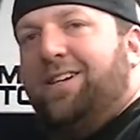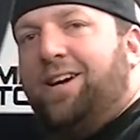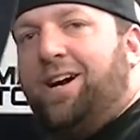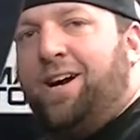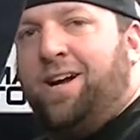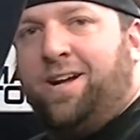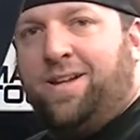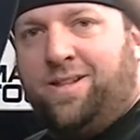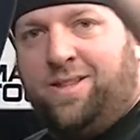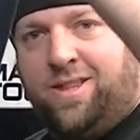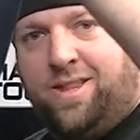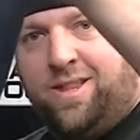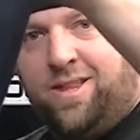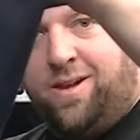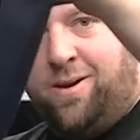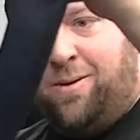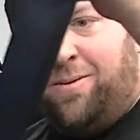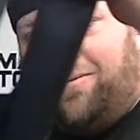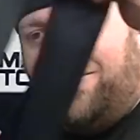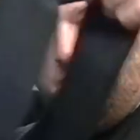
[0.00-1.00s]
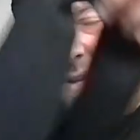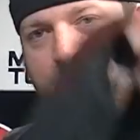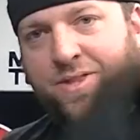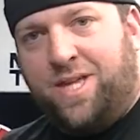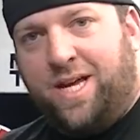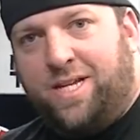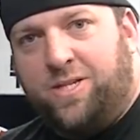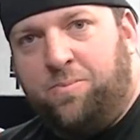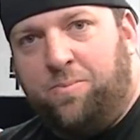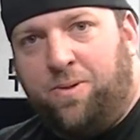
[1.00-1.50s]
I love that
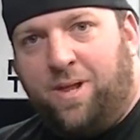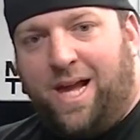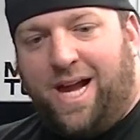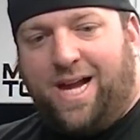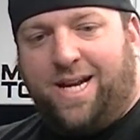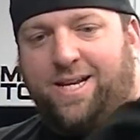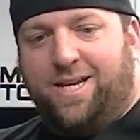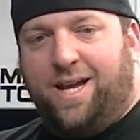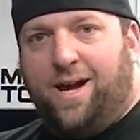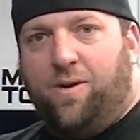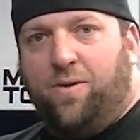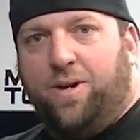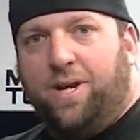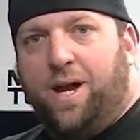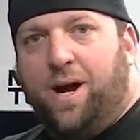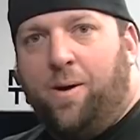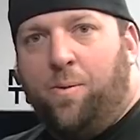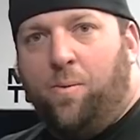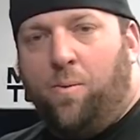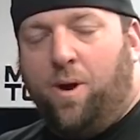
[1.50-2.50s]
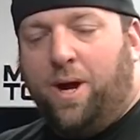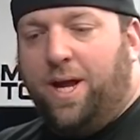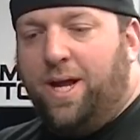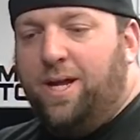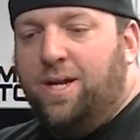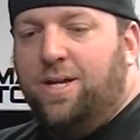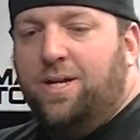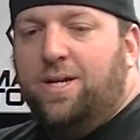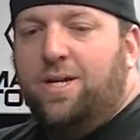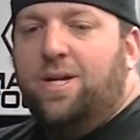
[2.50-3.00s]
that's black now and not
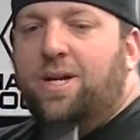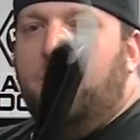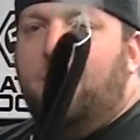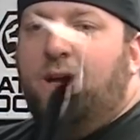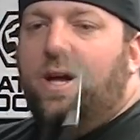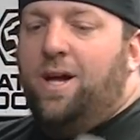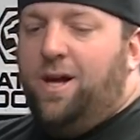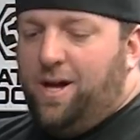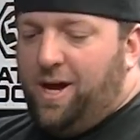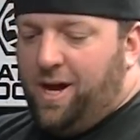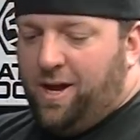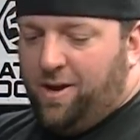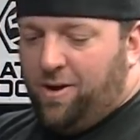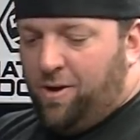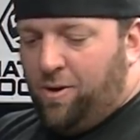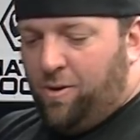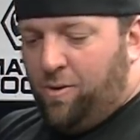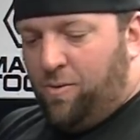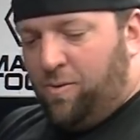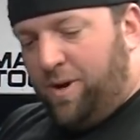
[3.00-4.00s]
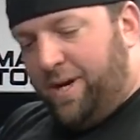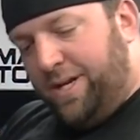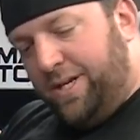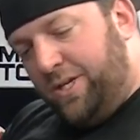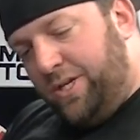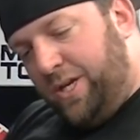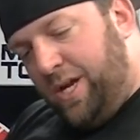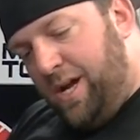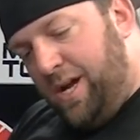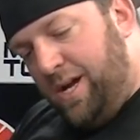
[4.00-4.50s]
white. I
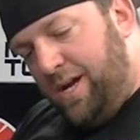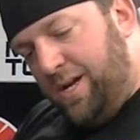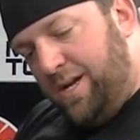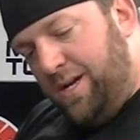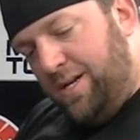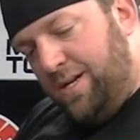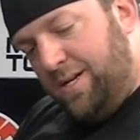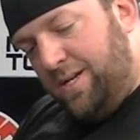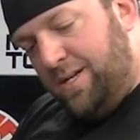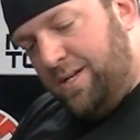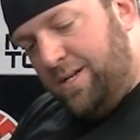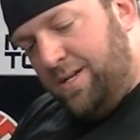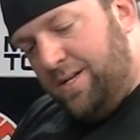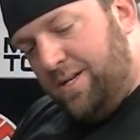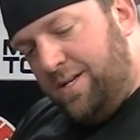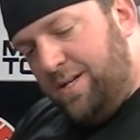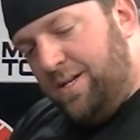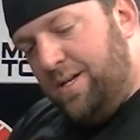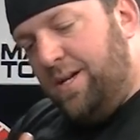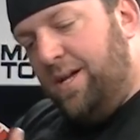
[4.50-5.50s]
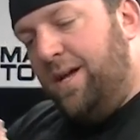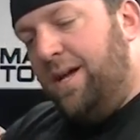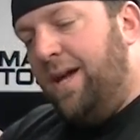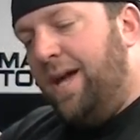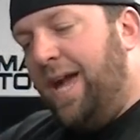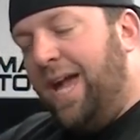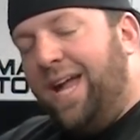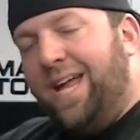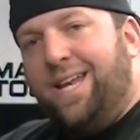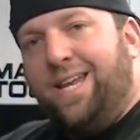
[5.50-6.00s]
always
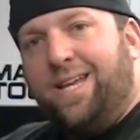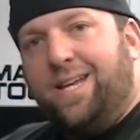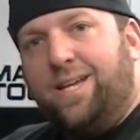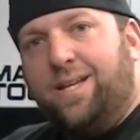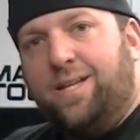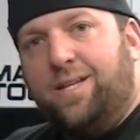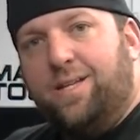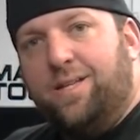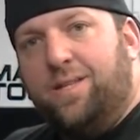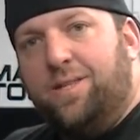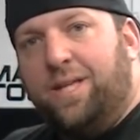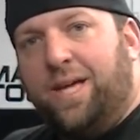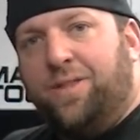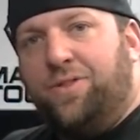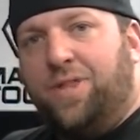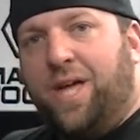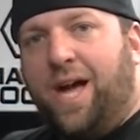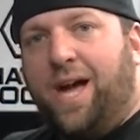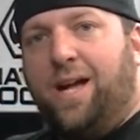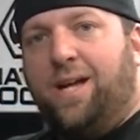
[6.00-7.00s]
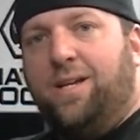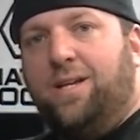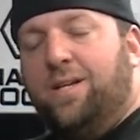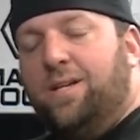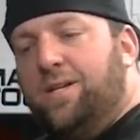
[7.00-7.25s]
hated that that